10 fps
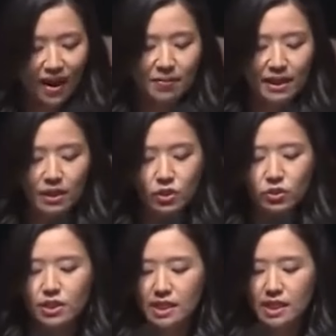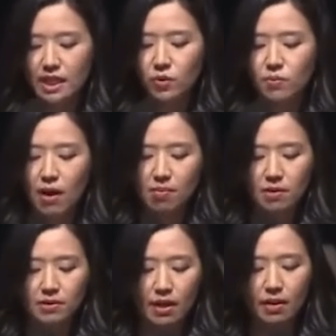I'm getting used to dealing with
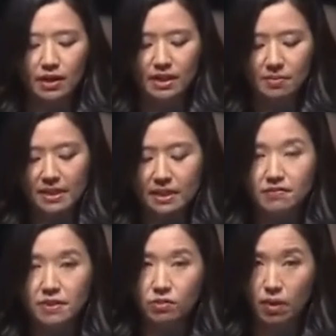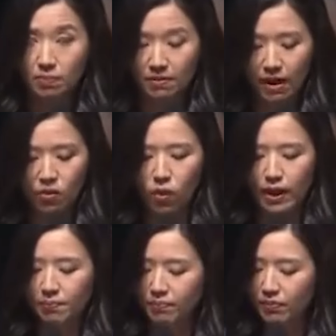problems that are expensive, disruptive, and
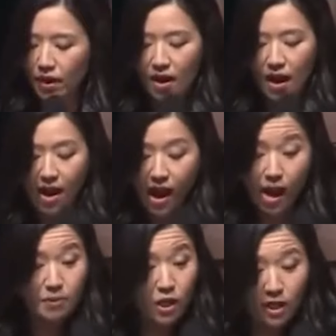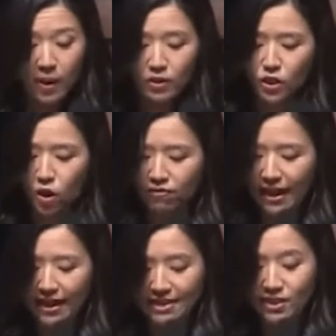white. I'm talking about
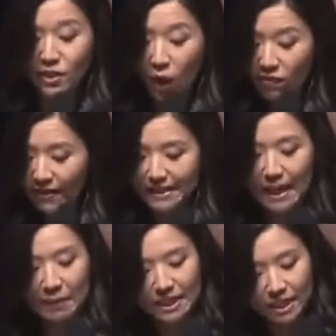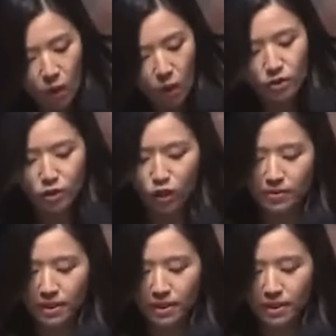snowflakes, snowflakes, I mean snowstorm